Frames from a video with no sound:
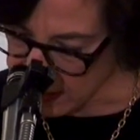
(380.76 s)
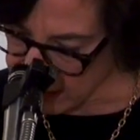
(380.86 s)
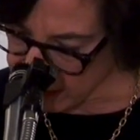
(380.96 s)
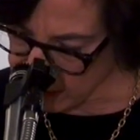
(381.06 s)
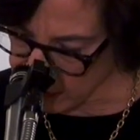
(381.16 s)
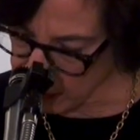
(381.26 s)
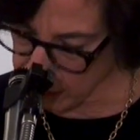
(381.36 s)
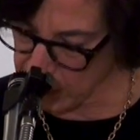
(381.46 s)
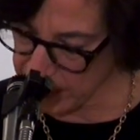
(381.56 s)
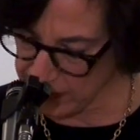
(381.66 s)

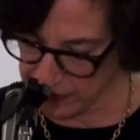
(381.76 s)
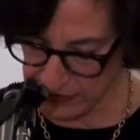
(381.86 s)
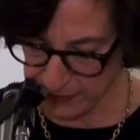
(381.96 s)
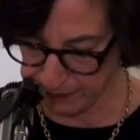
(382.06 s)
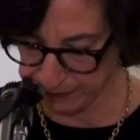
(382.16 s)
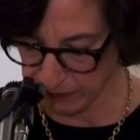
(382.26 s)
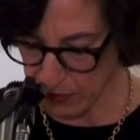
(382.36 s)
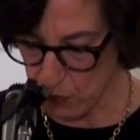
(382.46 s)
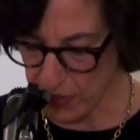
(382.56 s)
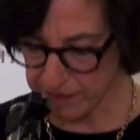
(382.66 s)
through Italy.
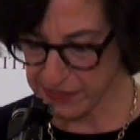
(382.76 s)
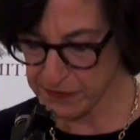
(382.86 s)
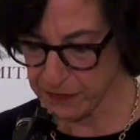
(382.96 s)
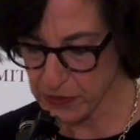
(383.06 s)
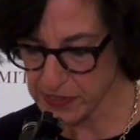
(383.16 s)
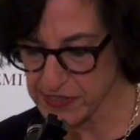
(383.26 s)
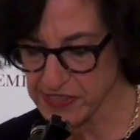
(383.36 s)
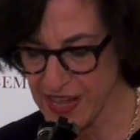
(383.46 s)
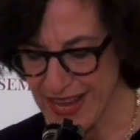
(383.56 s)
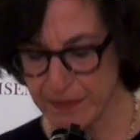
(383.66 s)
One of his first
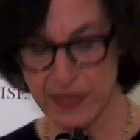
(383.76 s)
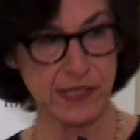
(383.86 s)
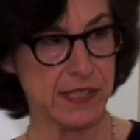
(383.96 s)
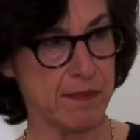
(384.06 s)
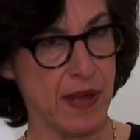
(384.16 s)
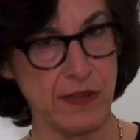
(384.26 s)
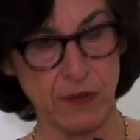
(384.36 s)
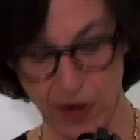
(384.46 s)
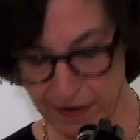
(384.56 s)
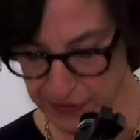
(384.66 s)
assignments upon
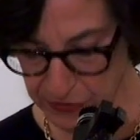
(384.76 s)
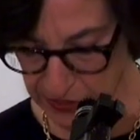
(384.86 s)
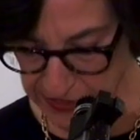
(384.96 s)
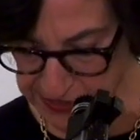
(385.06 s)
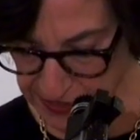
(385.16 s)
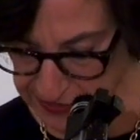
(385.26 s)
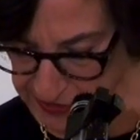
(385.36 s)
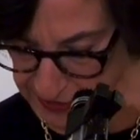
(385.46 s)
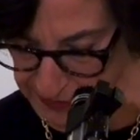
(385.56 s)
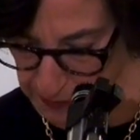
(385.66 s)
arriving to
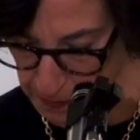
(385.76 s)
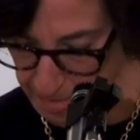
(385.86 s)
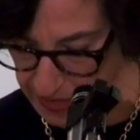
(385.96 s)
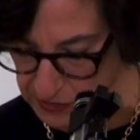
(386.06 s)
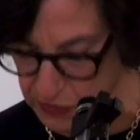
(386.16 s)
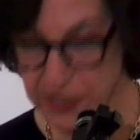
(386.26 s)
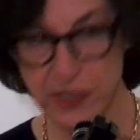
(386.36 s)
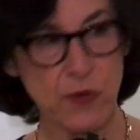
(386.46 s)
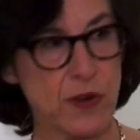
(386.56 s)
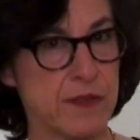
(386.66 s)
Caserta,
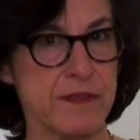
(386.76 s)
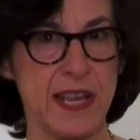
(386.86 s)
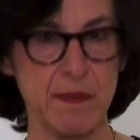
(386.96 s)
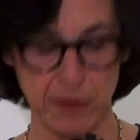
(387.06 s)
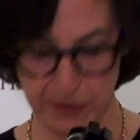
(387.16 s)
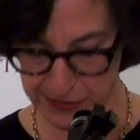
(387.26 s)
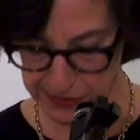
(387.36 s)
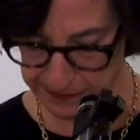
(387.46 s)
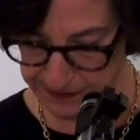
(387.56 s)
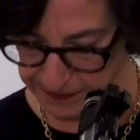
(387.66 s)
just north of
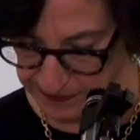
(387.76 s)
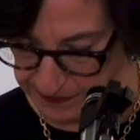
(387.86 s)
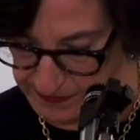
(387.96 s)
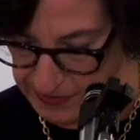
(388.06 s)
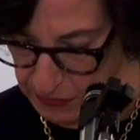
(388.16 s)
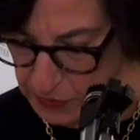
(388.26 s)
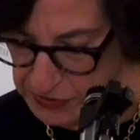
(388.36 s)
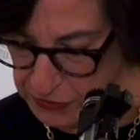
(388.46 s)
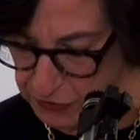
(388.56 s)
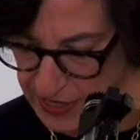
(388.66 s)
Naples,
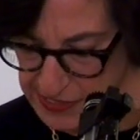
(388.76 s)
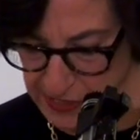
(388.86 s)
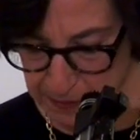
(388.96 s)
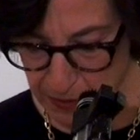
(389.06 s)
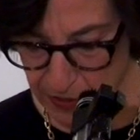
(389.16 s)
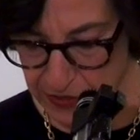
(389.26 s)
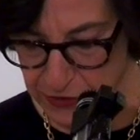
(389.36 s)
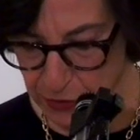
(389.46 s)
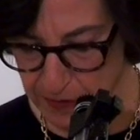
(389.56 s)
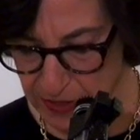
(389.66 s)
was to translate part of
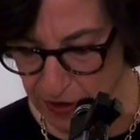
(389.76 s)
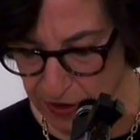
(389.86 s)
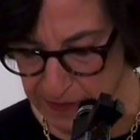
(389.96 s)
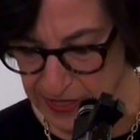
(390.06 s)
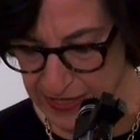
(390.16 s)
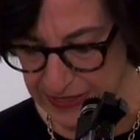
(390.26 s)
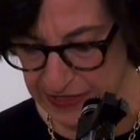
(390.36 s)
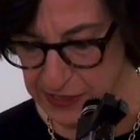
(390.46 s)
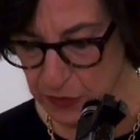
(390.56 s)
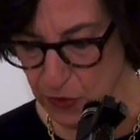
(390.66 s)
the German army in
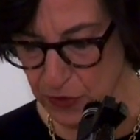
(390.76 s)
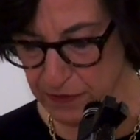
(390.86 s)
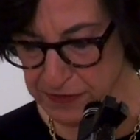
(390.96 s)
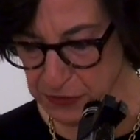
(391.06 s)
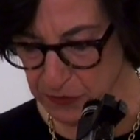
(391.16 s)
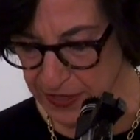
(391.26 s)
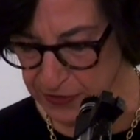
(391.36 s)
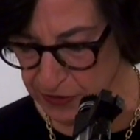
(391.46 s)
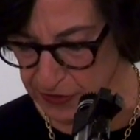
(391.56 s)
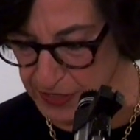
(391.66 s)
Italy's order of
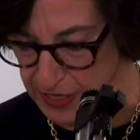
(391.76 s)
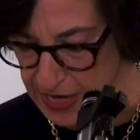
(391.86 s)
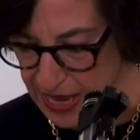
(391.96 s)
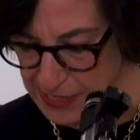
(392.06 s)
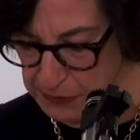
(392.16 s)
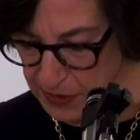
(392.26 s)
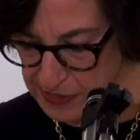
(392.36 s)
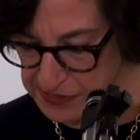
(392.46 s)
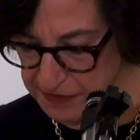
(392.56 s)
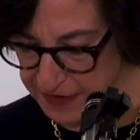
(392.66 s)
surrender, as well
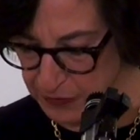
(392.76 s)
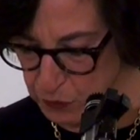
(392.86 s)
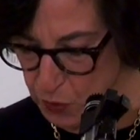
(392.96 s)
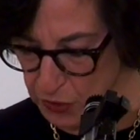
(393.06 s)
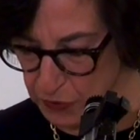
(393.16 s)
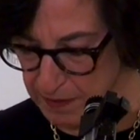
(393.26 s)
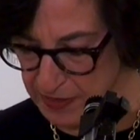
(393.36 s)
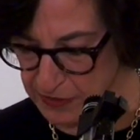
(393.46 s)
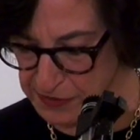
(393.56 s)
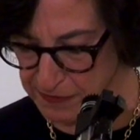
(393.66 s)
as to vet war
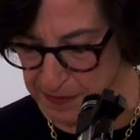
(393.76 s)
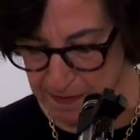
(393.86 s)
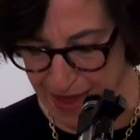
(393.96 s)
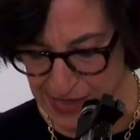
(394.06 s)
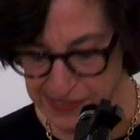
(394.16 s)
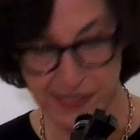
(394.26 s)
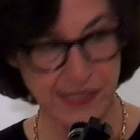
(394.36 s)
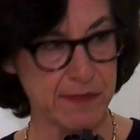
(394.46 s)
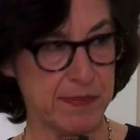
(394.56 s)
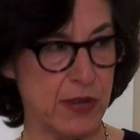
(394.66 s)
criminals from the
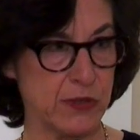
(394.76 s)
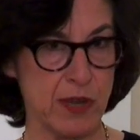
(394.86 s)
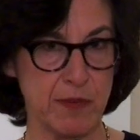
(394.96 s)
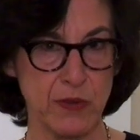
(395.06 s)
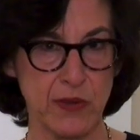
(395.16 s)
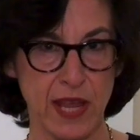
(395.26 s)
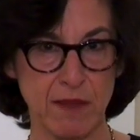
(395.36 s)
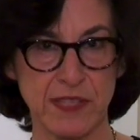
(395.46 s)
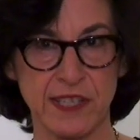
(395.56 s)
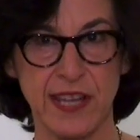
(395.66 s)
masses at POW
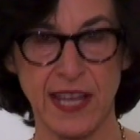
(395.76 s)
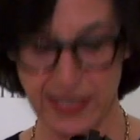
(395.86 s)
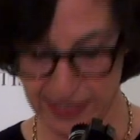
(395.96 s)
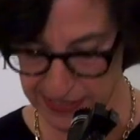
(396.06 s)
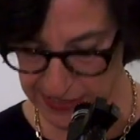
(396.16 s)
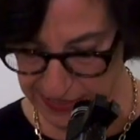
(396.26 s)
camps in Gedi